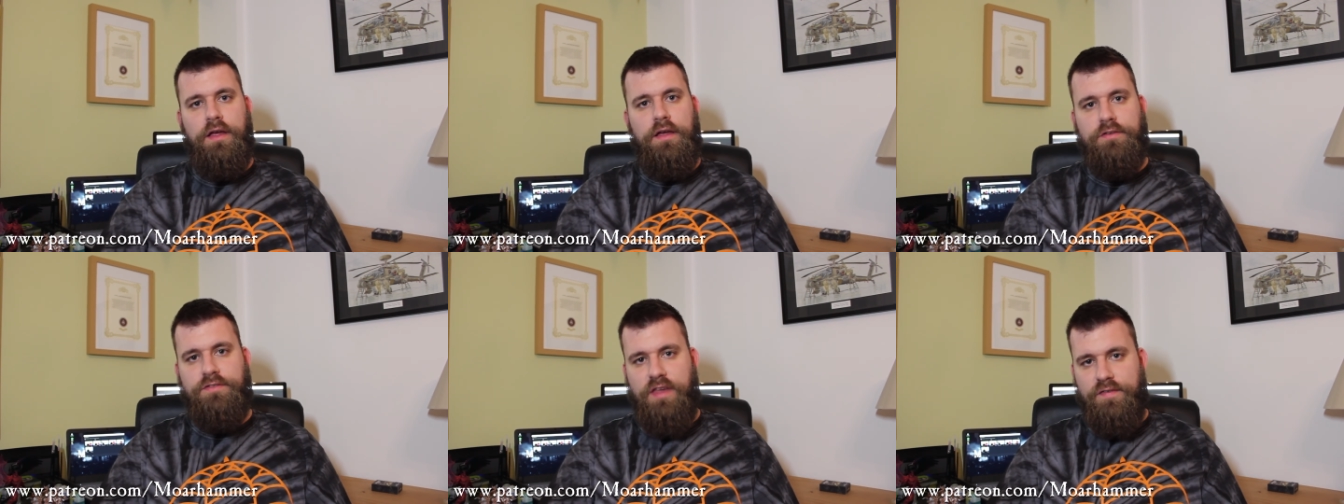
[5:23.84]

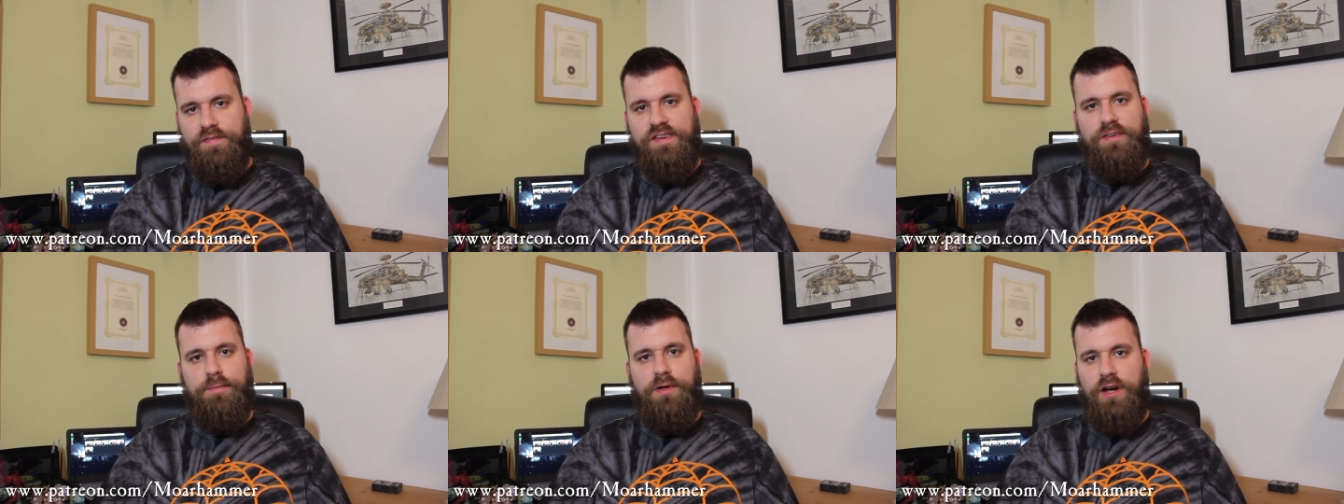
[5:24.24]
is
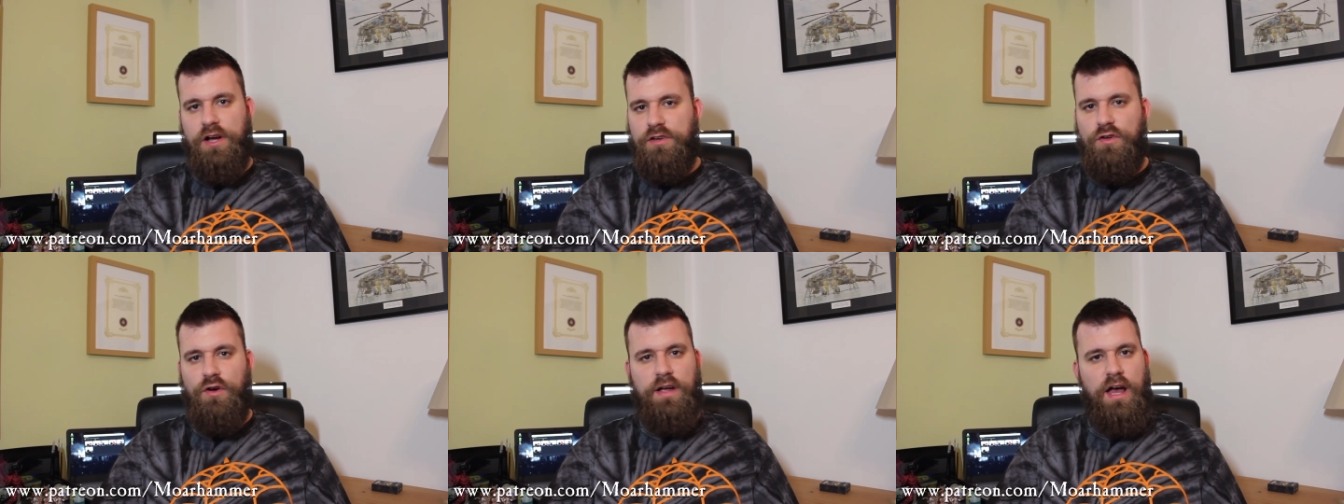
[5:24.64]
definitely something I
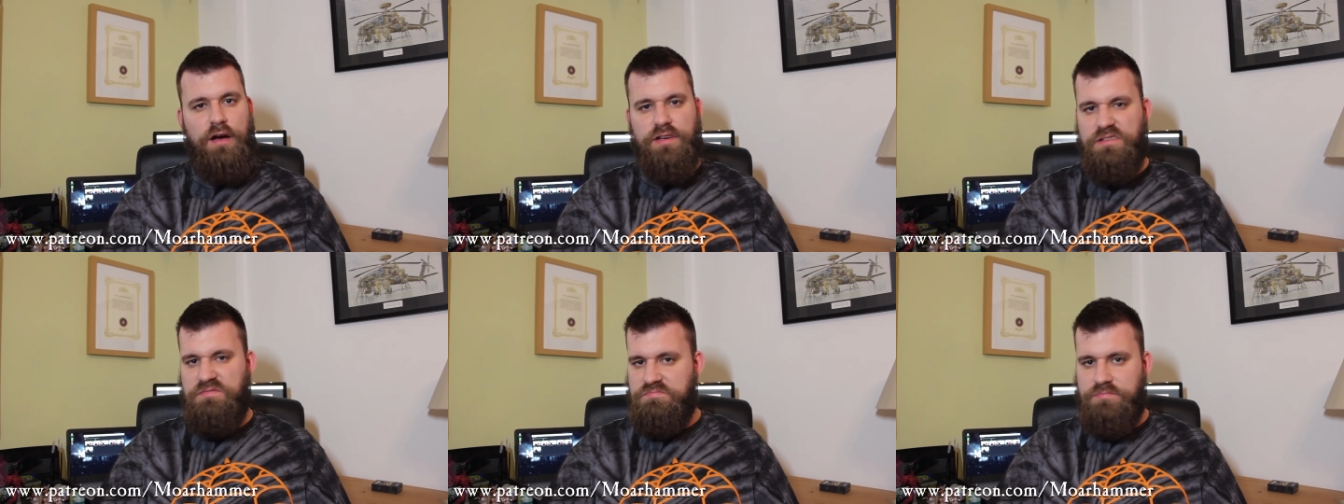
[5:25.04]
can knock
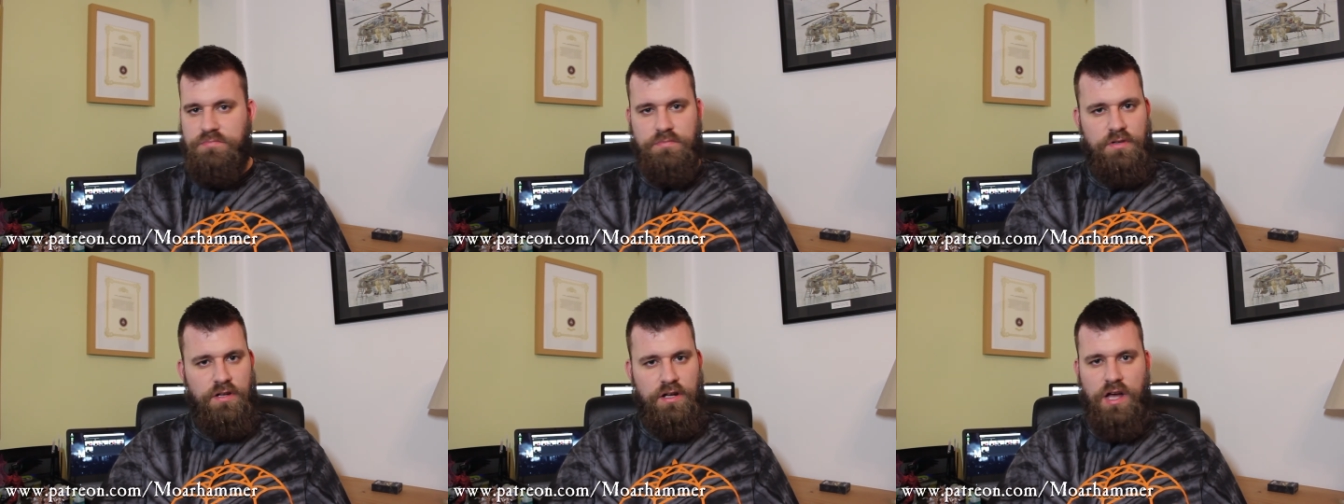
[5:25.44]
out in
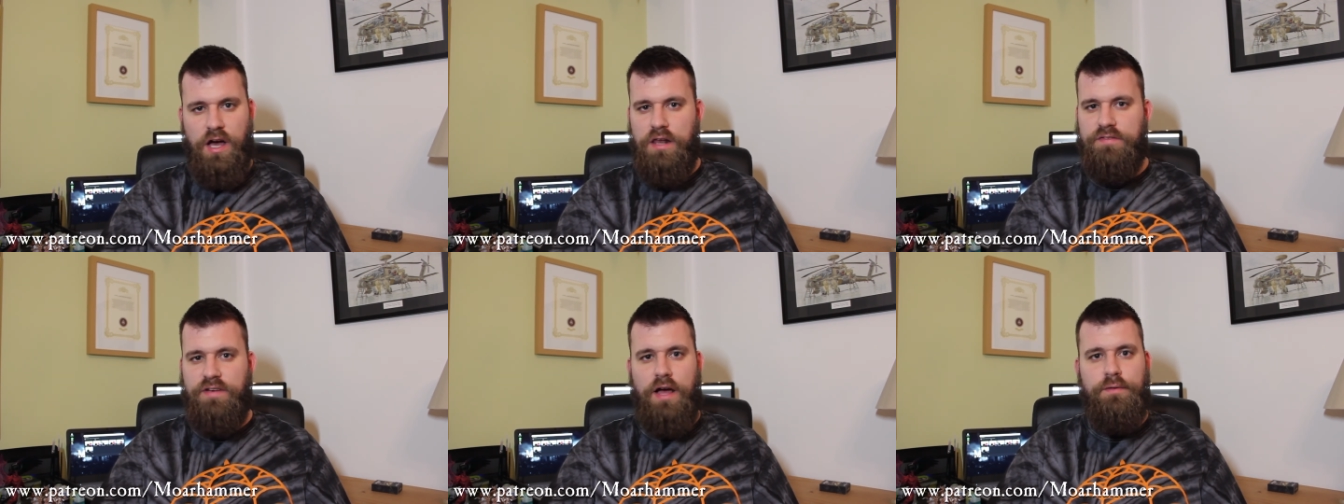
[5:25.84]
a
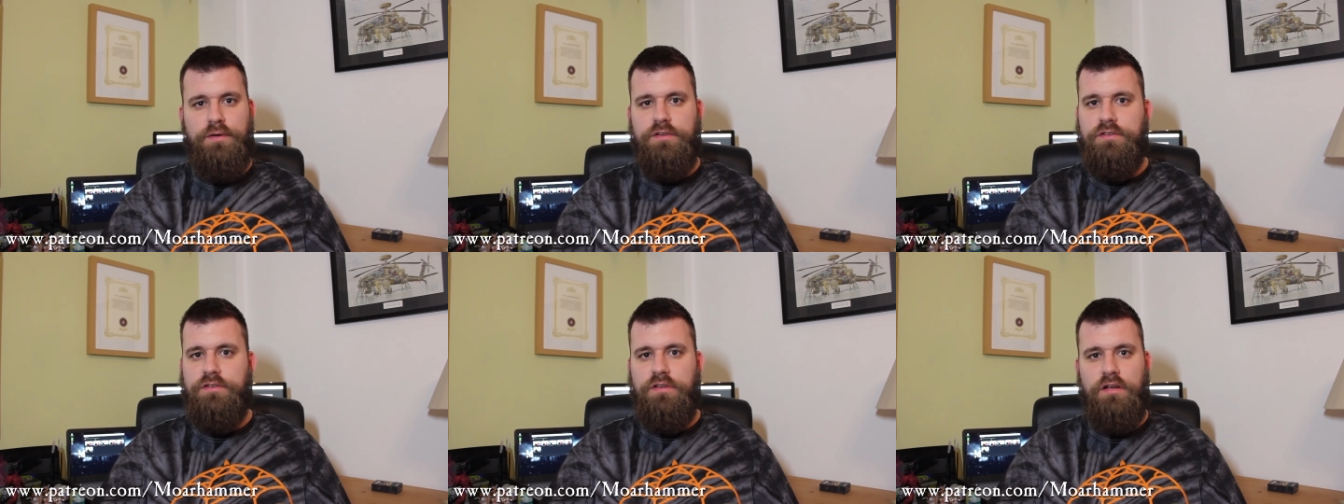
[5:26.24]
couple of
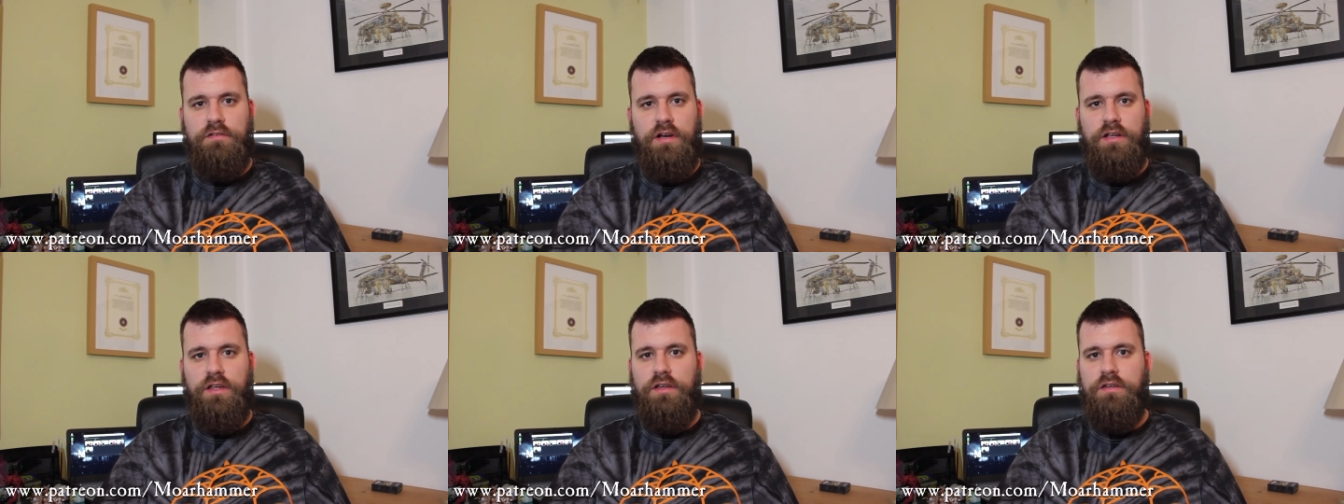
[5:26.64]
hours, I
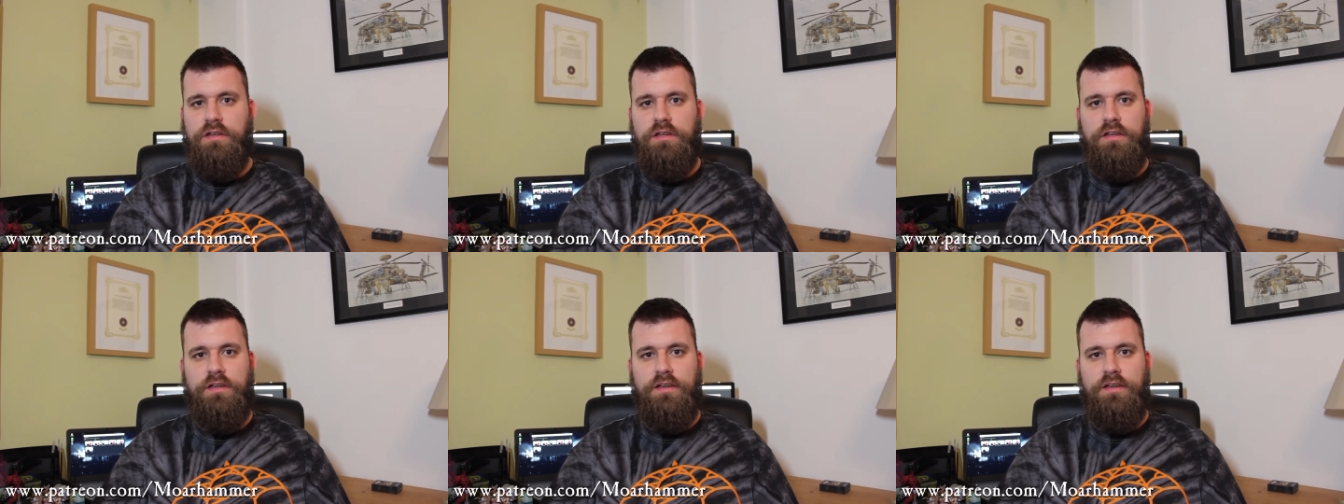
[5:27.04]
reckon.